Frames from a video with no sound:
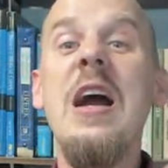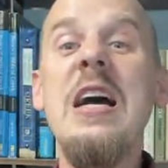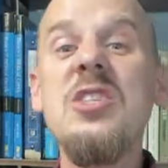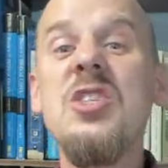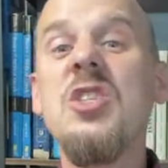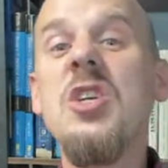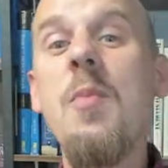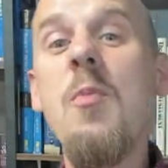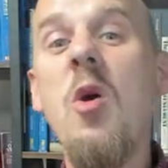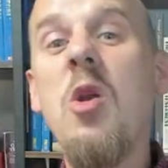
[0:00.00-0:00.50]
as
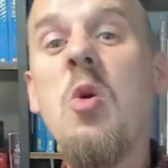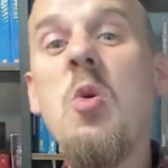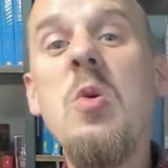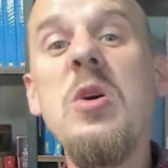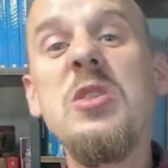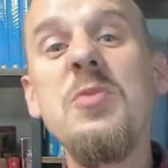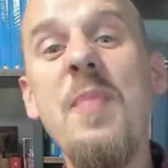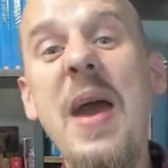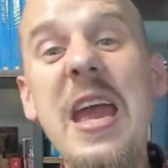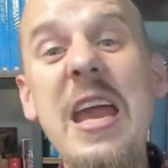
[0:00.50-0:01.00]
someone who
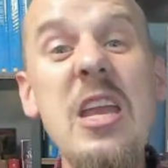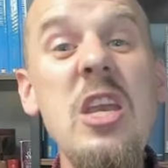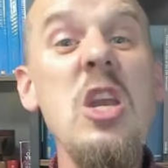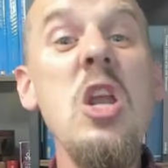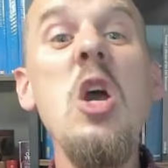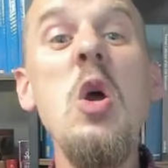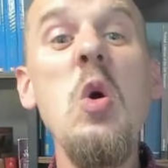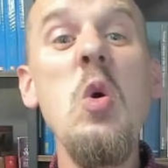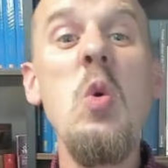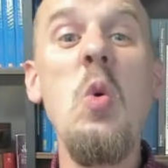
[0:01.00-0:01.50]
is made
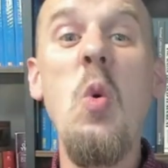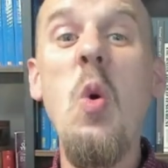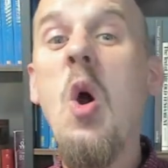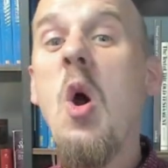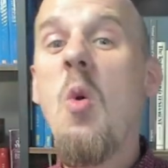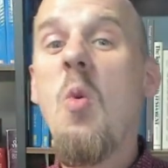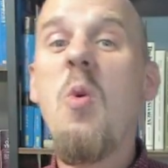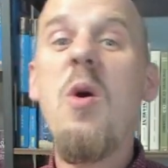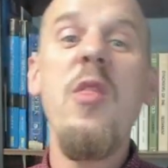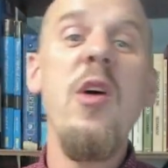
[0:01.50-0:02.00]
new
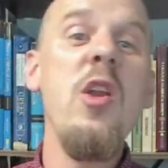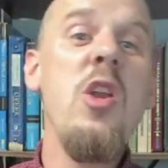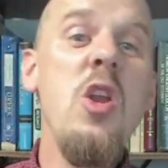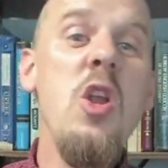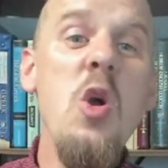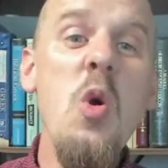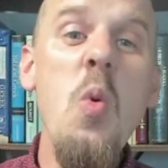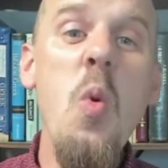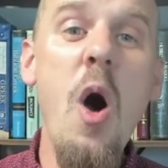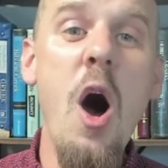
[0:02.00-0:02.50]
with a
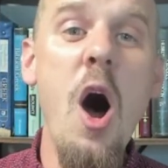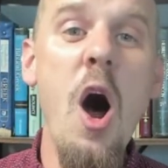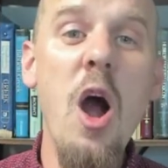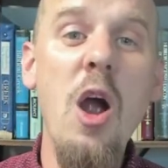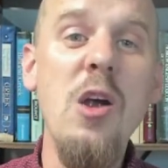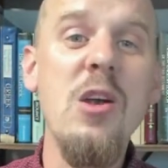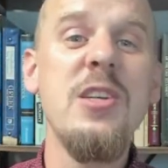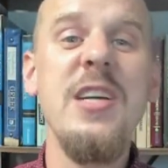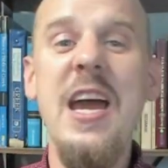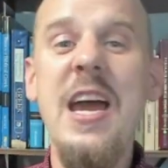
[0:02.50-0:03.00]
new heart,